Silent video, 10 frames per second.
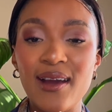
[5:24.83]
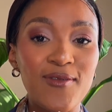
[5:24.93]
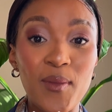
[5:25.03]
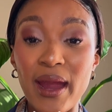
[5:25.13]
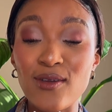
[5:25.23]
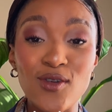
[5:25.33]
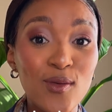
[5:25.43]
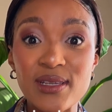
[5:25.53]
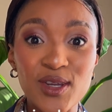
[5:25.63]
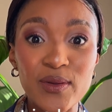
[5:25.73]
my
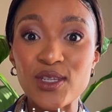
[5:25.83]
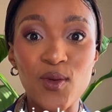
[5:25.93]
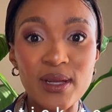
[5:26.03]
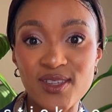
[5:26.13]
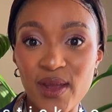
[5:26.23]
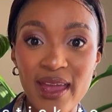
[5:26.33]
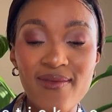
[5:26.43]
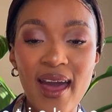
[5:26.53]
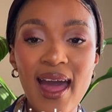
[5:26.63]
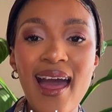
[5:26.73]
groceries or
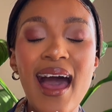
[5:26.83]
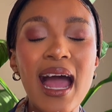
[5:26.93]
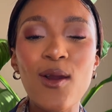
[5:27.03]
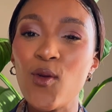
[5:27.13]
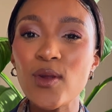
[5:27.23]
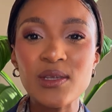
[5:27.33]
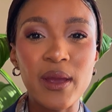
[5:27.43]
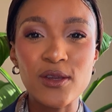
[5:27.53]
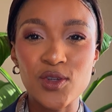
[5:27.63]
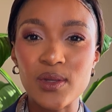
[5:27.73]
whatsoever, I always
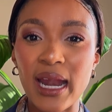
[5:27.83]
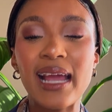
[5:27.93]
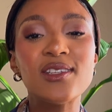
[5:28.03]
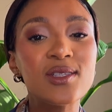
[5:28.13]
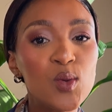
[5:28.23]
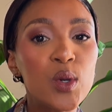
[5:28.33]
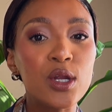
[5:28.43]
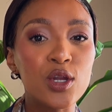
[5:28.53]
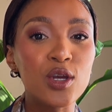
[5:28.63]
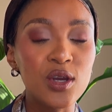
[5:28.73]
make sure that I still want to
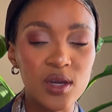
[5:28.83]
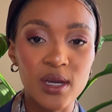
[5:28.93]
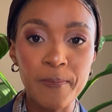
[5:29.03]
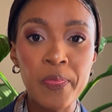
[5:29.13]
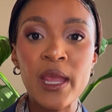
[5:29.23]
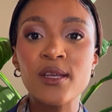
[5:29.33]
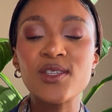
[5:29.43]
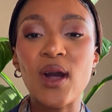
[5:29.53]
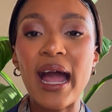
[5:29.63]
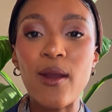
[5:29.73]
look good.
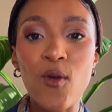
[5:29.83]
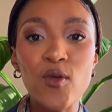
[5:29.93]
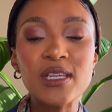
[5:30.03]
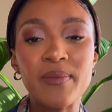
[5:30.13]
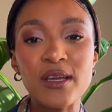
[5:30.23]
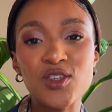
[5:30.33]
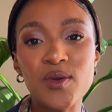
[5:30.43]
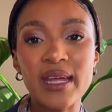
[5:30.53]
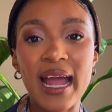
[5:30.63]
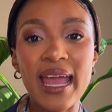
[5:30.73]
So I always make sure
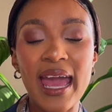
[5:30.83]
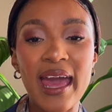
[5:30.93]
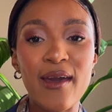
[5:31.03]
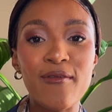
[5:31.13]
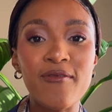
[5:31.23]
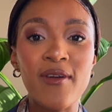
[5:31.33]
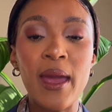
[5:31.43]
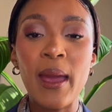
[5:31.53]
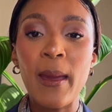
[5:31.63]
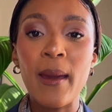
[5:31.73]
that I have
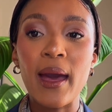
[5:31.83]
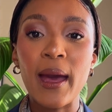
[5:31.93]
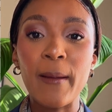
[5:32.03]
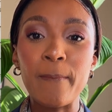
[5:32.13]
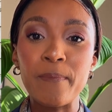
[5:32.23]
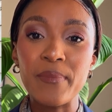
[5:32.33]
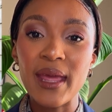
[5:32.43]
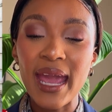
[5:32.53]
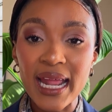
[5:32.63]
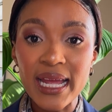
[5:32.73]

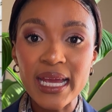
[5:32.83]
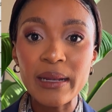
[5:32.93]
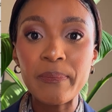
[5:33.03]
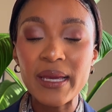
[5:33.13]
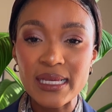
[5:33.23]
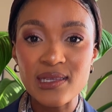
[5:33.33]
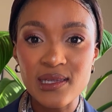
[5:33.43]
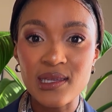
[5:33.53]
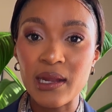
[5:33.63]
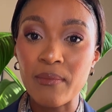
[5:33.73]
elegant
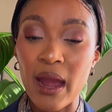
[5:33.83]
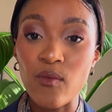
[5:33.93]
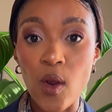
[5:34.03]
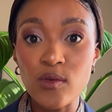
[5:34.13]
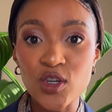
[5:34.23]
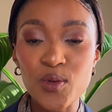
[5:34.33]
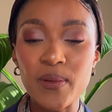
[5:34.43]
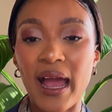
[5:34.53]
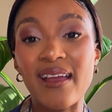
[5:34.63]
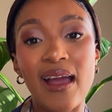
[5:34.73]
pieces in my wardrobe.
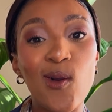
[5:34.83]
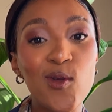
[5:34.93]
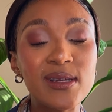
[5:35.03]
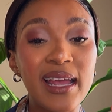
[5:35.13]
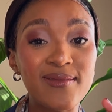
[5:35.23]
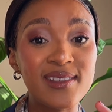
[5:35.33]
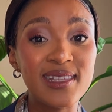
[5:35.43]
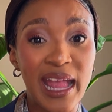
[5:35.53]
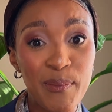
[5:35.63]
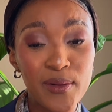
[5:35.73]
I always have
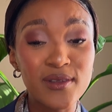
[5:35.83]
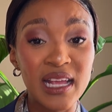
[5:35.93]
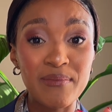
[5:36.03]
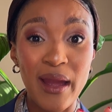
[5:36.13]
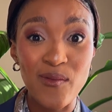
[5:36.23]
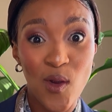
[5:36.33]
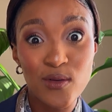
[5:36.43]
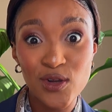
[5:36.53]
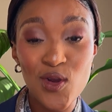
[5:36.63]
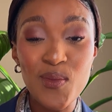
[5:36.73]
staples in my
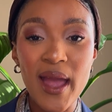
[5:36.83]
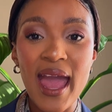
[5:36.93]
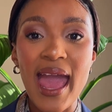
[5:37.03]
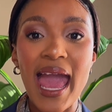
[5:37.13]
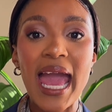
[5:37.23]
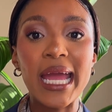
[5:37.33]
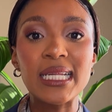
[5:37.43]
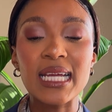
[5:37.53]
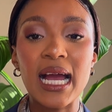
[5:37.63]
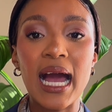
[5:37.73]
wardrobe.
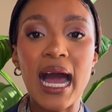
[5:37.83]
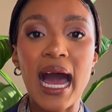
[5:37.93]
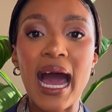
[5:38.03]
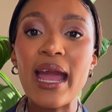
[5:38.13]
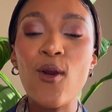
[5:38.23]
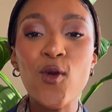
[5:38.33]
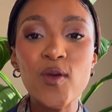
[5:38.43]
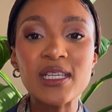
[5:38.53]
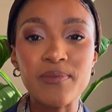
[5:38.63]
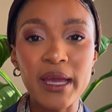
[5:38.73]
And I
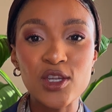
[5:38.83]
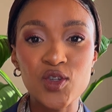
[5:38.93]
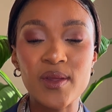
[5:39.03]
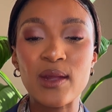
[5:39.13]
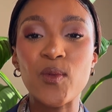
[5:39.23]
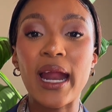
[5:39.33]
always make sure that